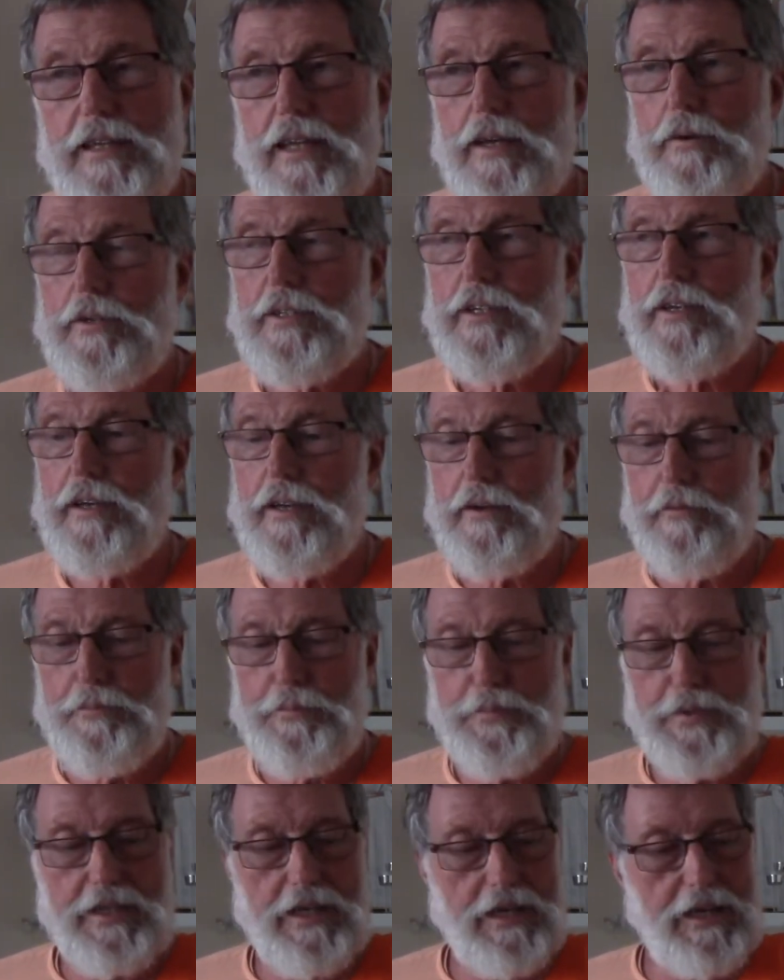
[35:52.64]
There was a
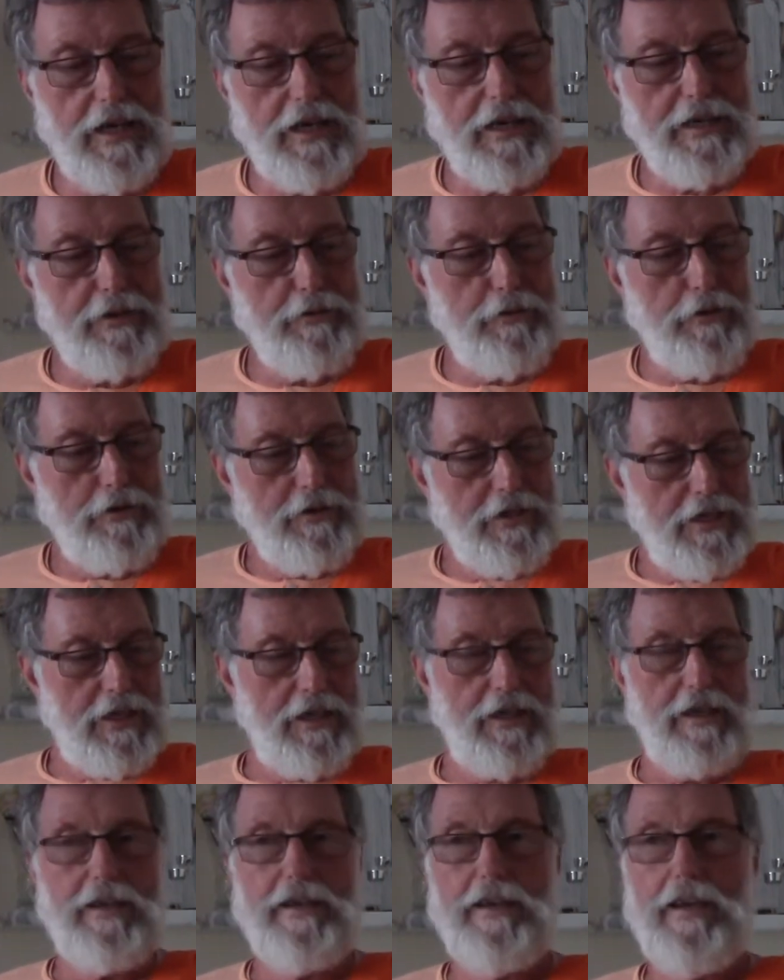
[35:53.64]
particular
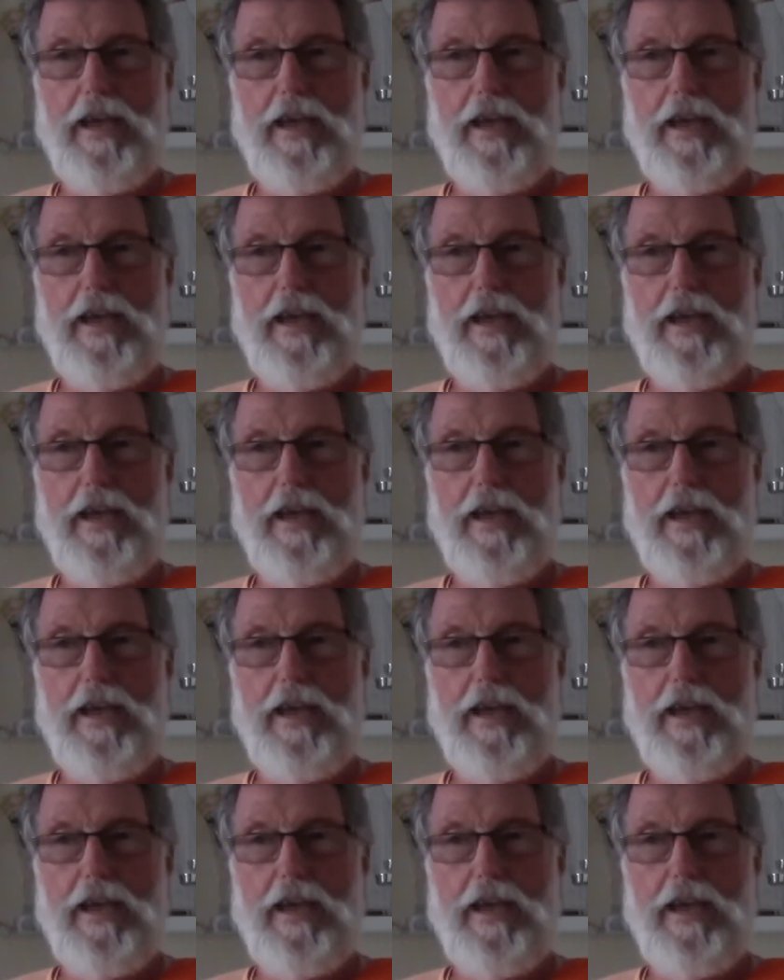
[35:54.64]
devotee,